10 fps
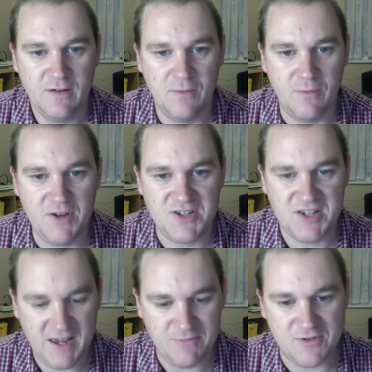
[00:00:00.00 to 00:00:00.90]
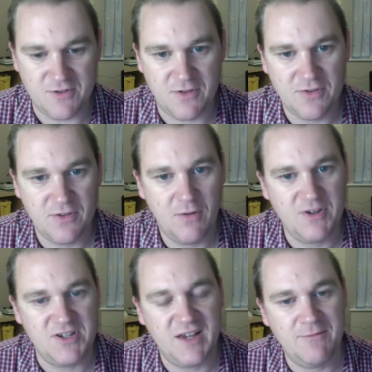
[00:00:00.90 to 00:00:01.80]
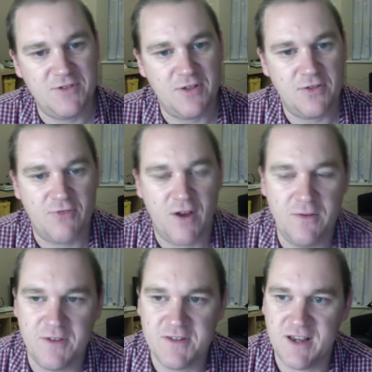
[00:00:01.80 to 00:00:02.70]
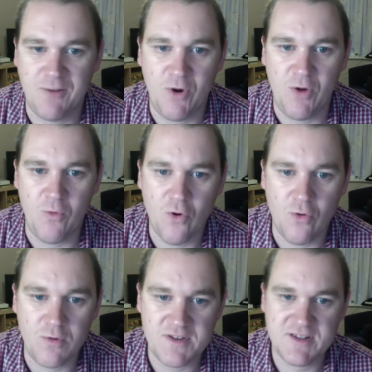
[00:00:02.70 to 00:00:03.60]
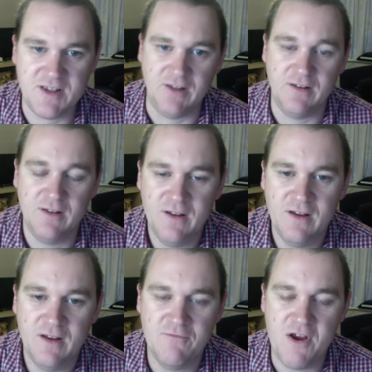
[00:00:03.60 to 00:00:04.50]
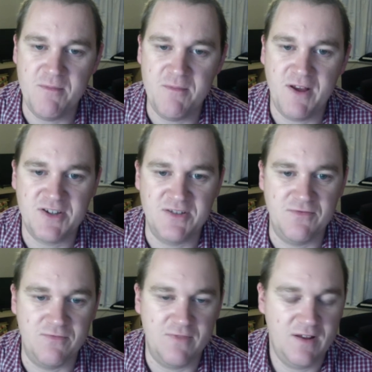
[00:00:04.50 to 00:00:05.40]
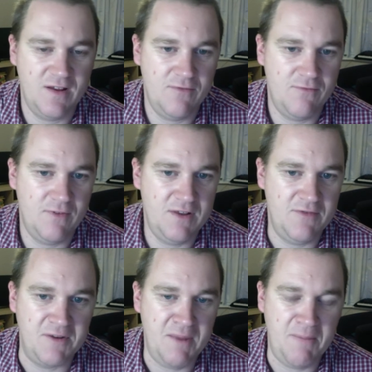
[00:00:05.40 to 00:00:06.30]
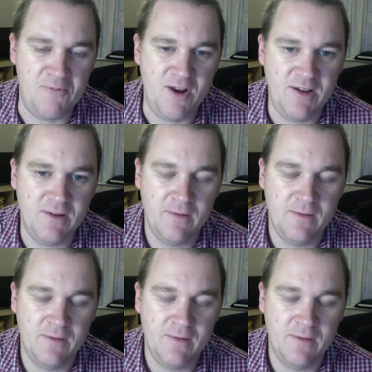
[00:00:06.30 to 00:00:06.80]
When she came to the throne, the Second World War was still very much in living memory.